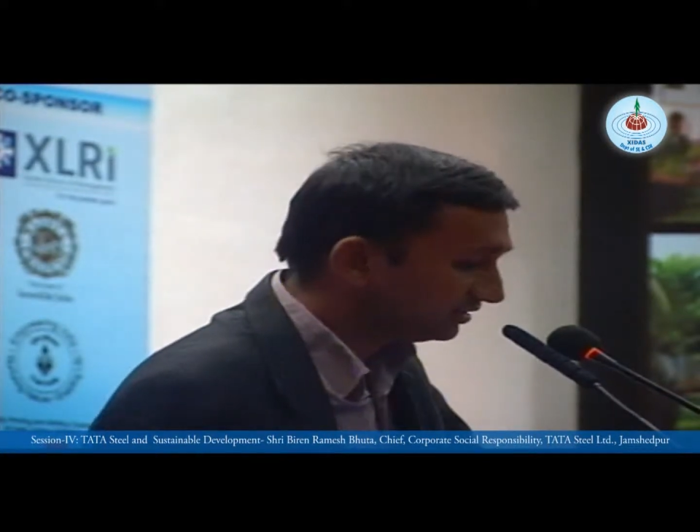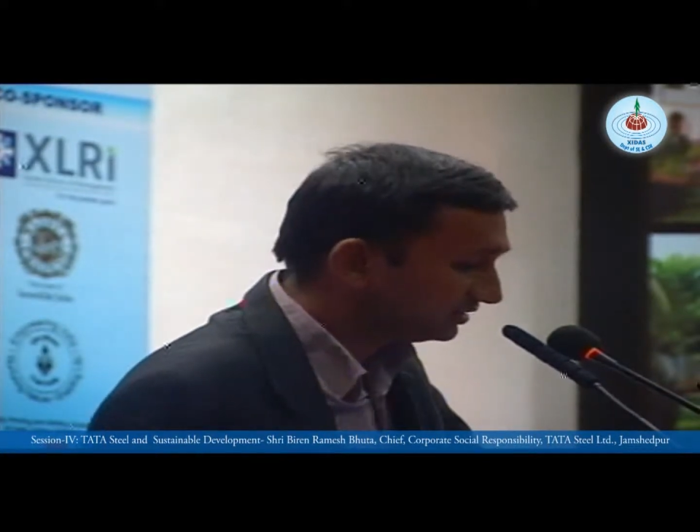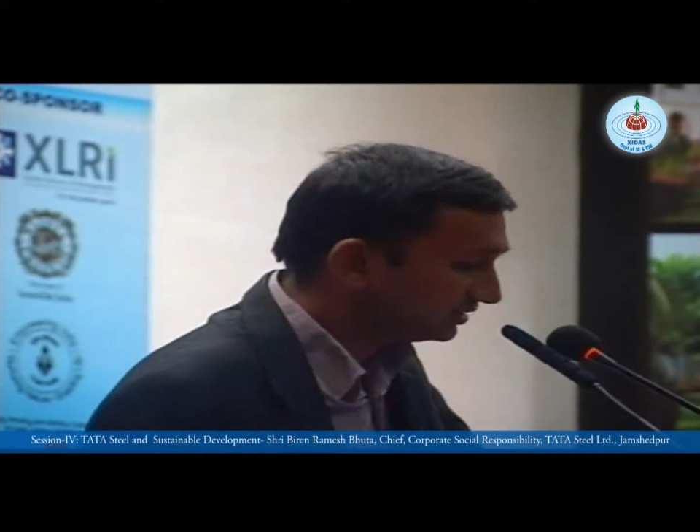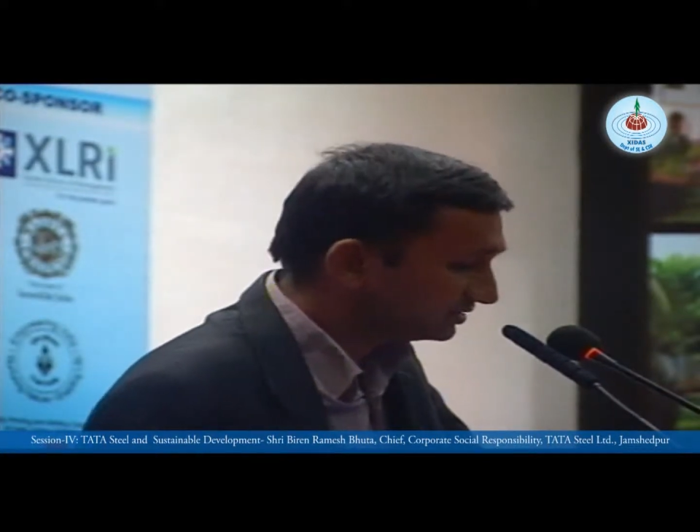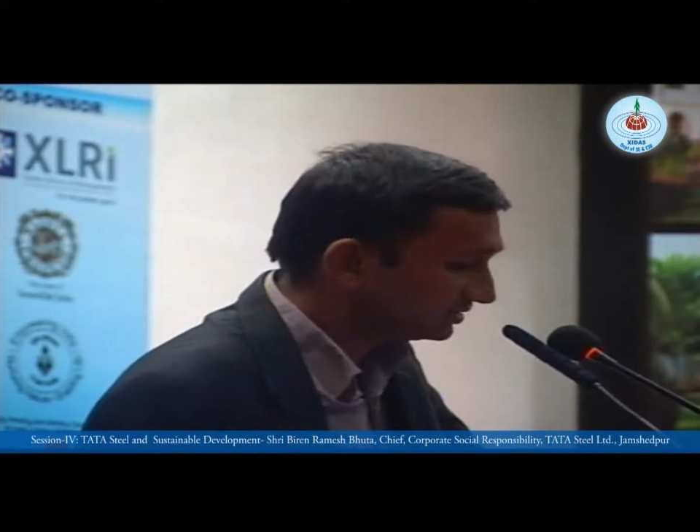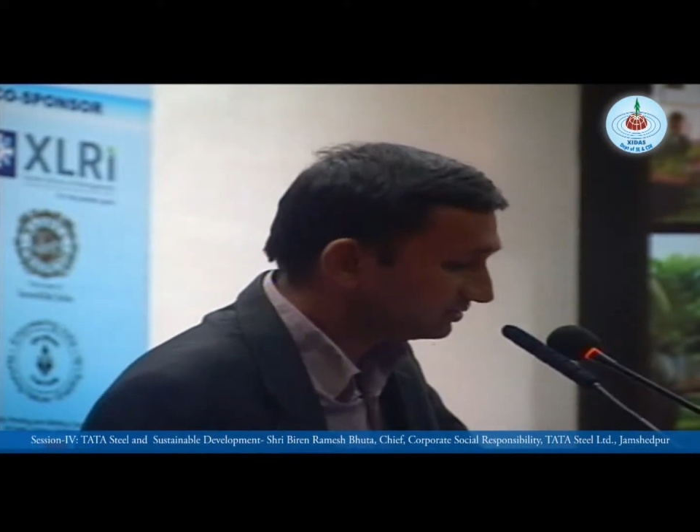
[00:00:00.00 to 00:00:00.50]
this
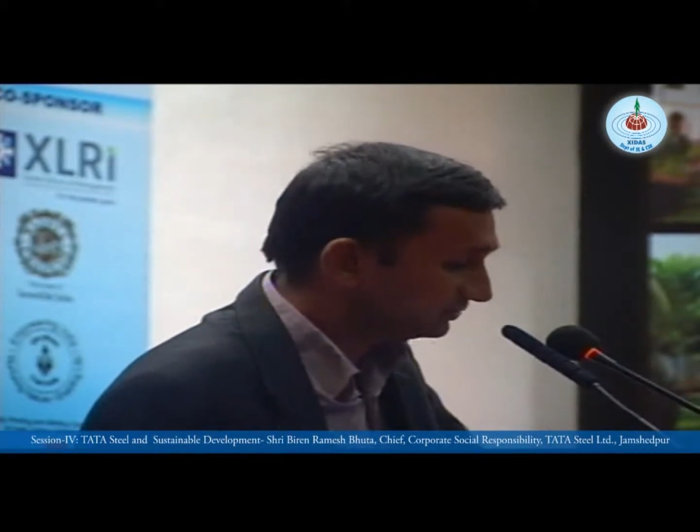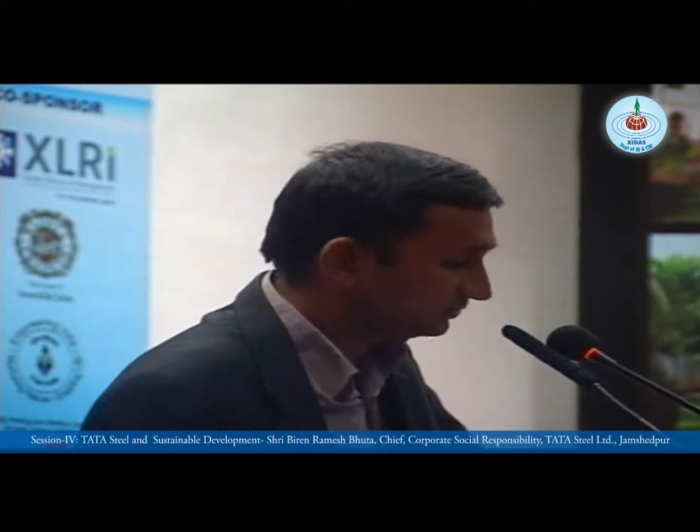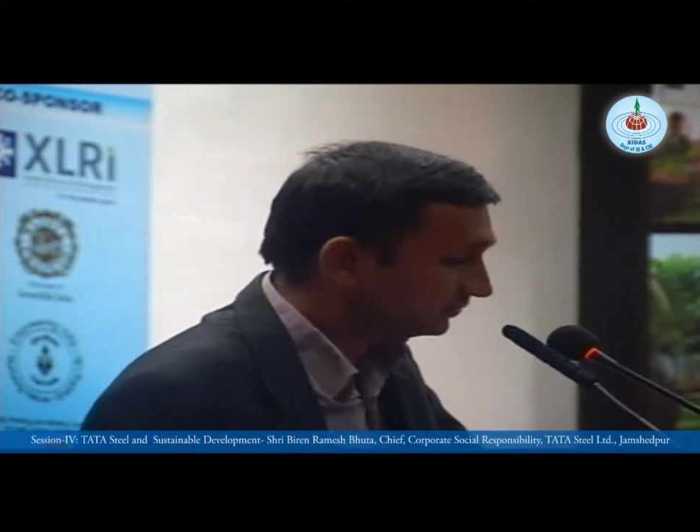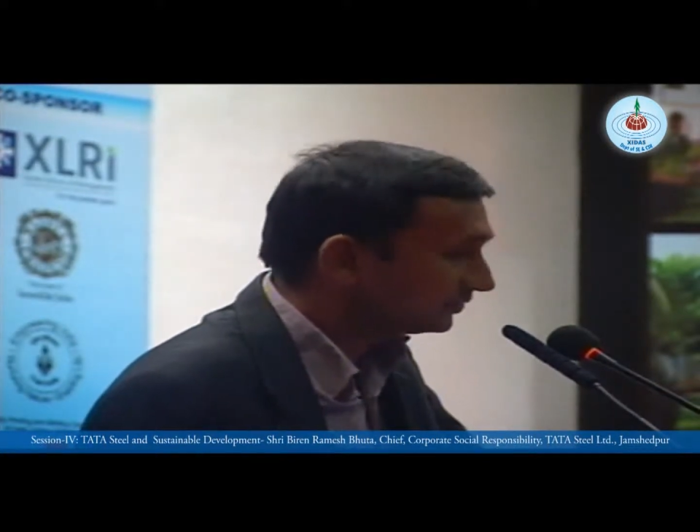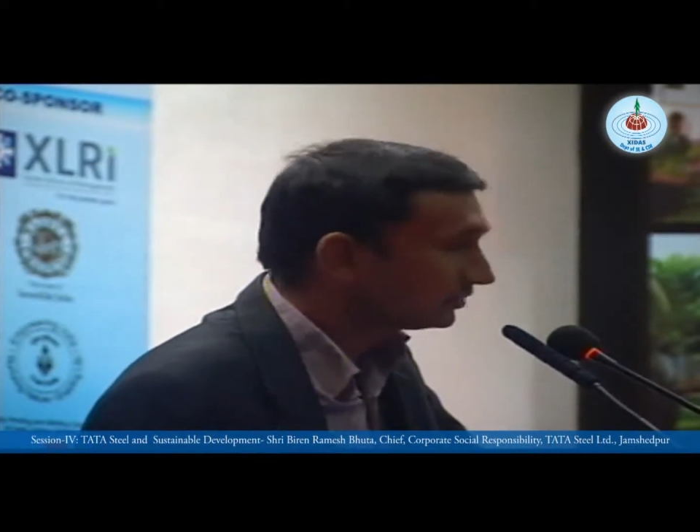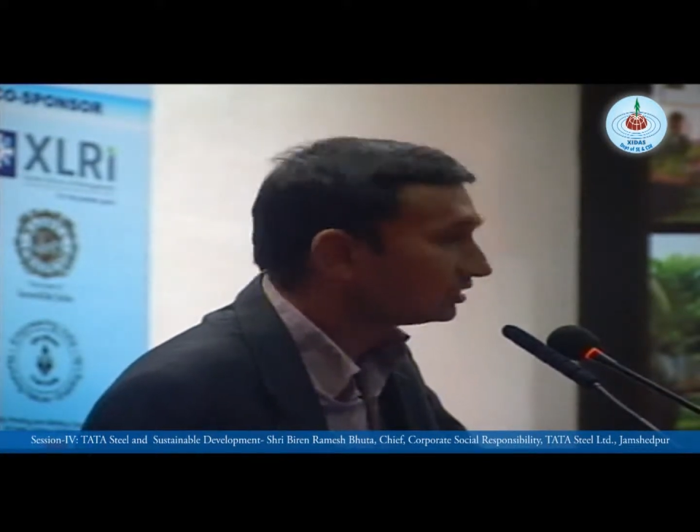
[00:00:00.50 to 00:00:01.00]

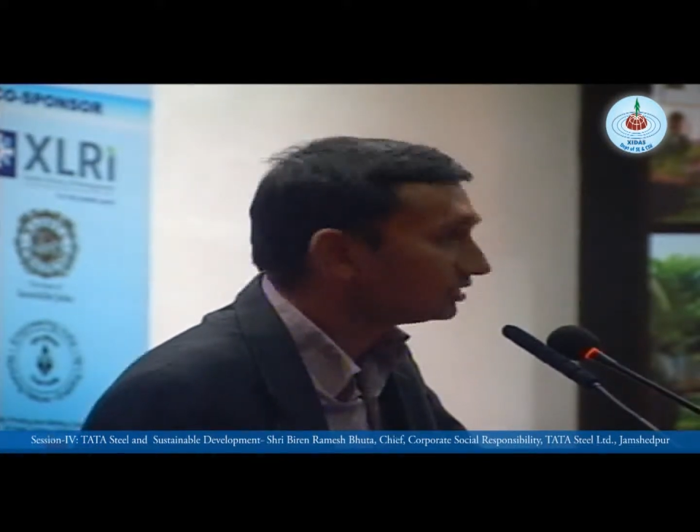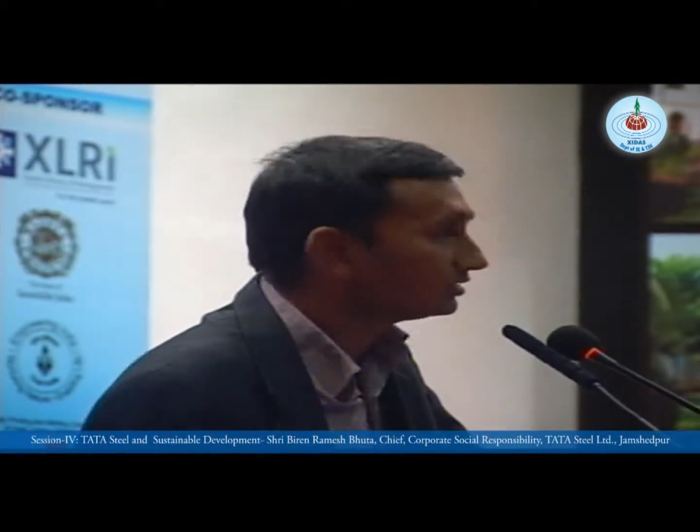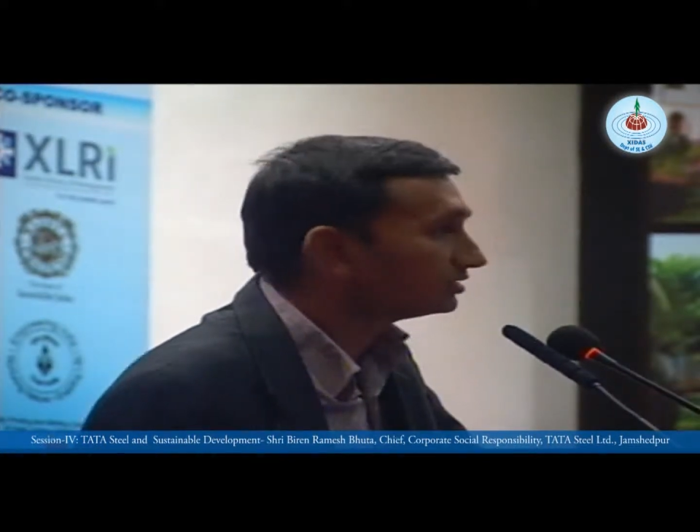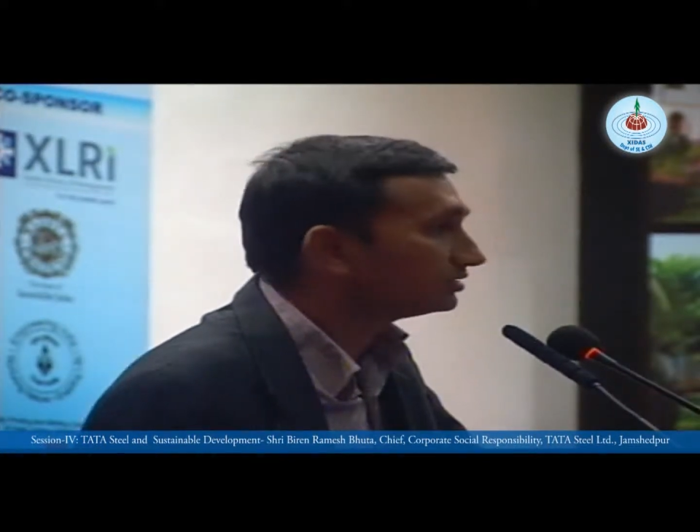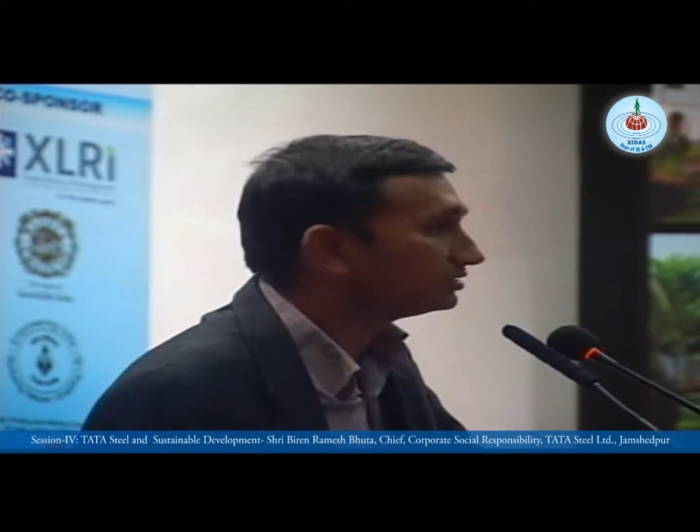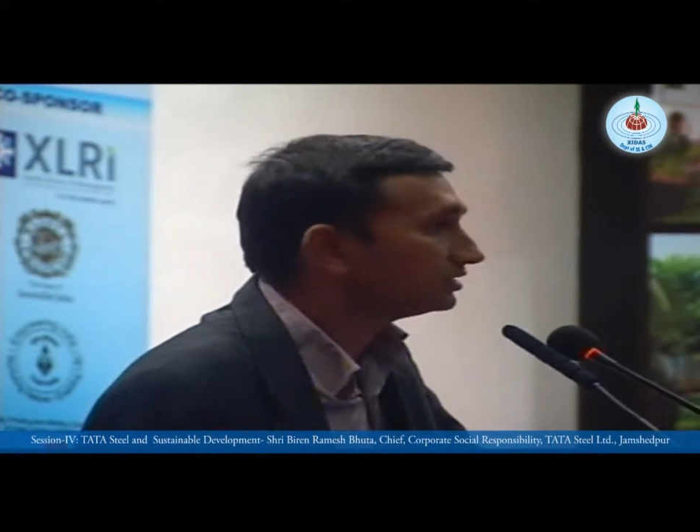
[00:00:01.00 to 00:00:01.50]

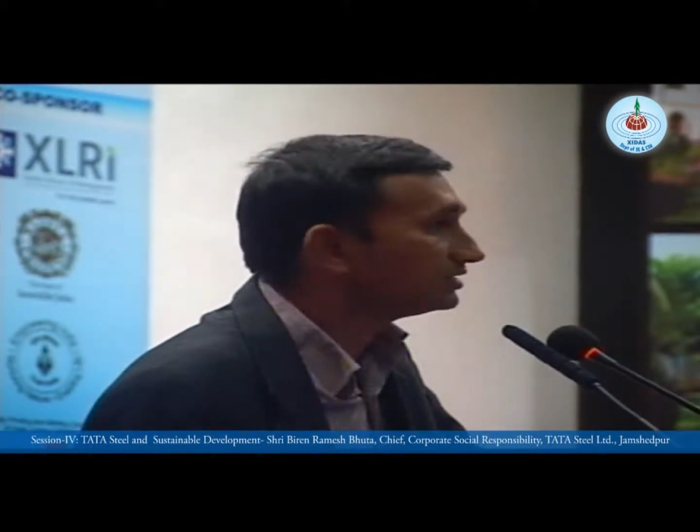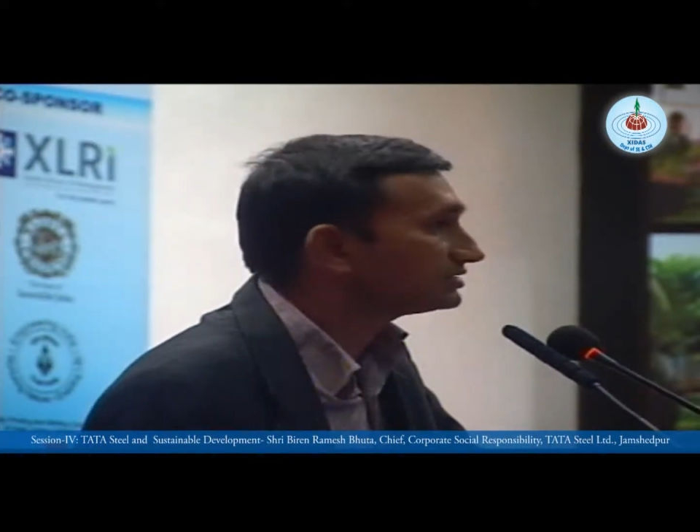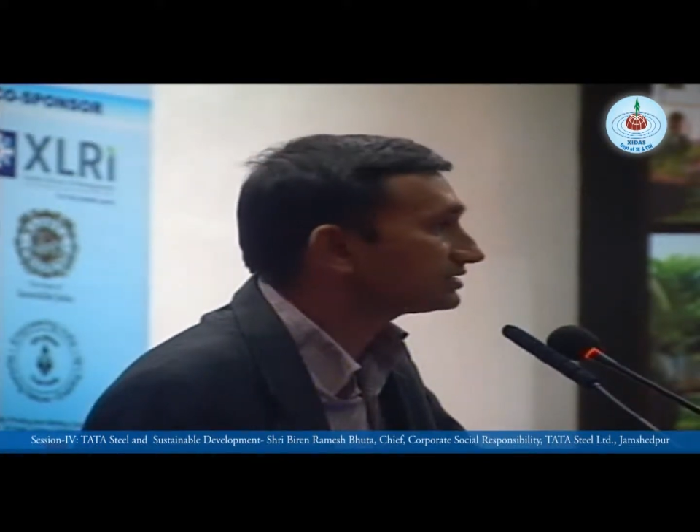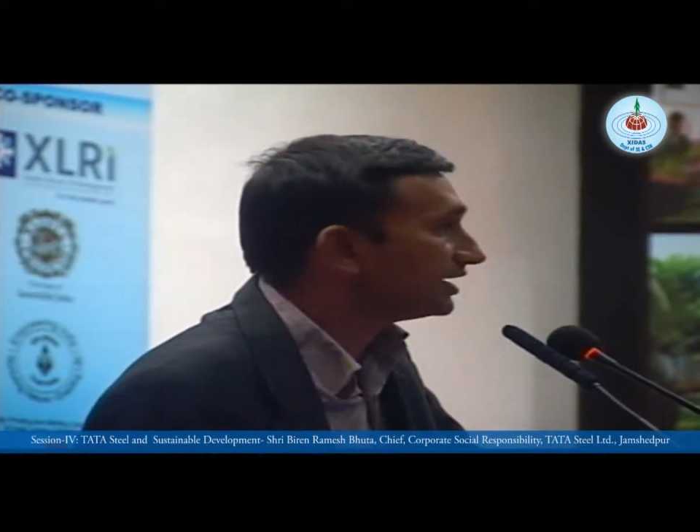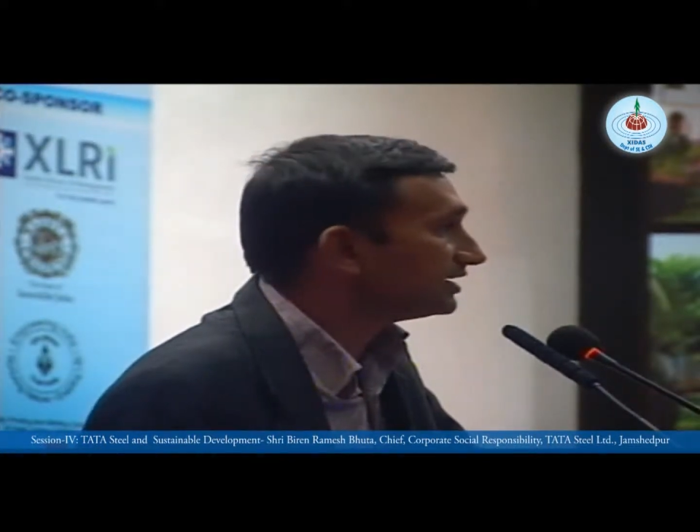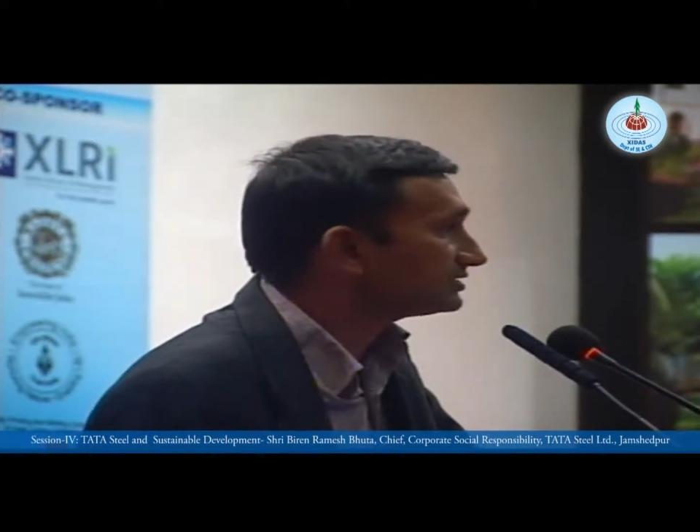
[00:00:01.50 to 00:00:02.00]

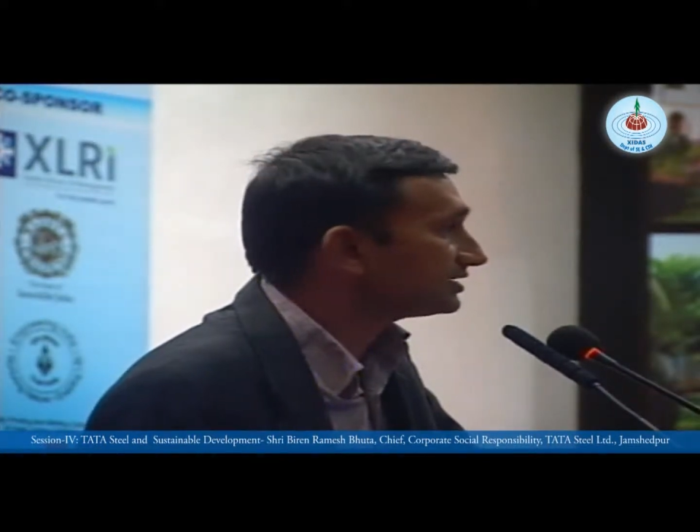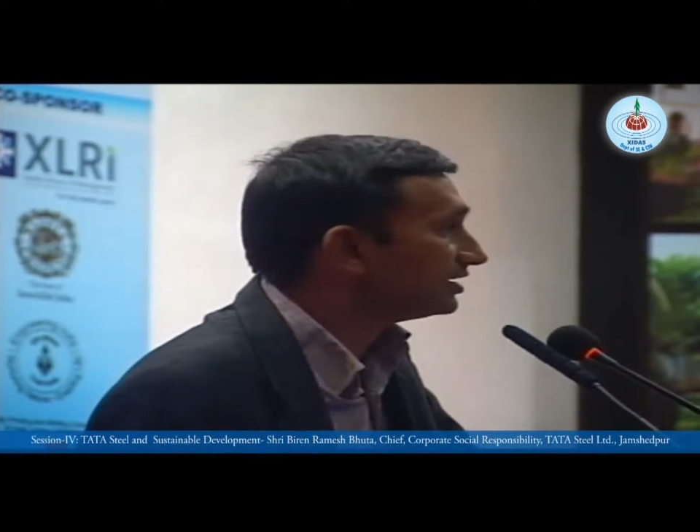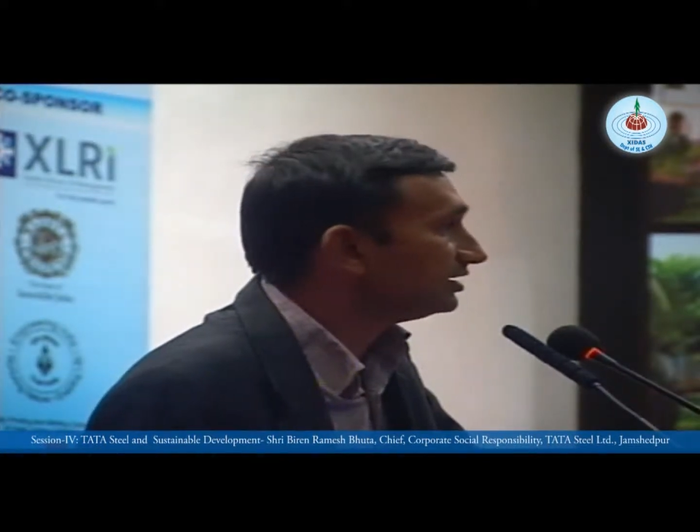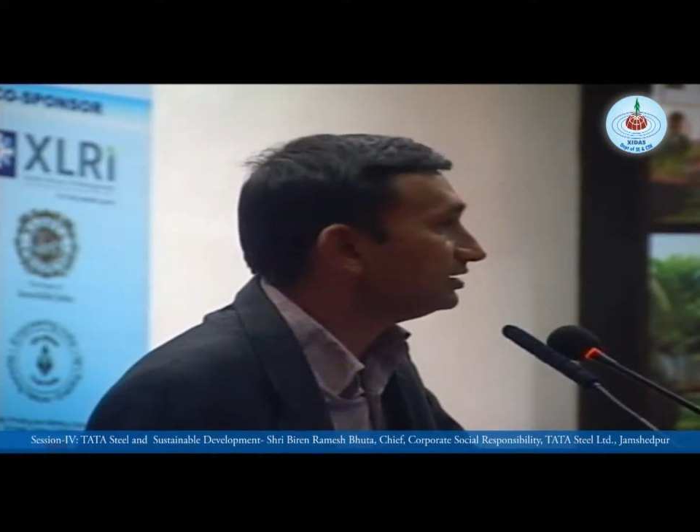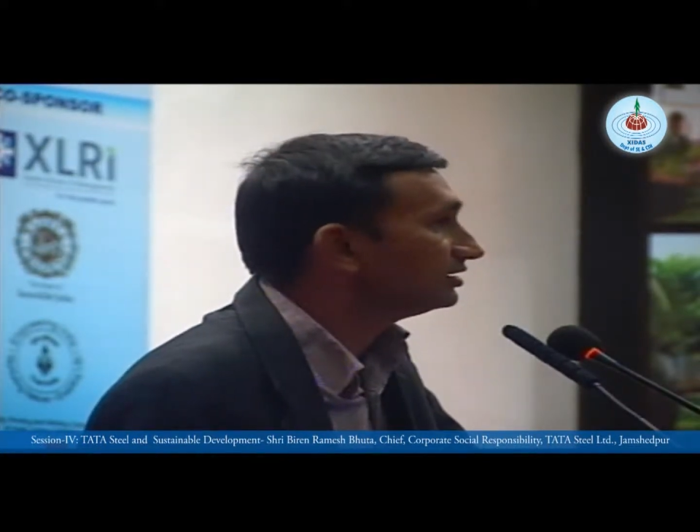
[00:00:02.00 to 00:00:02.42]
case study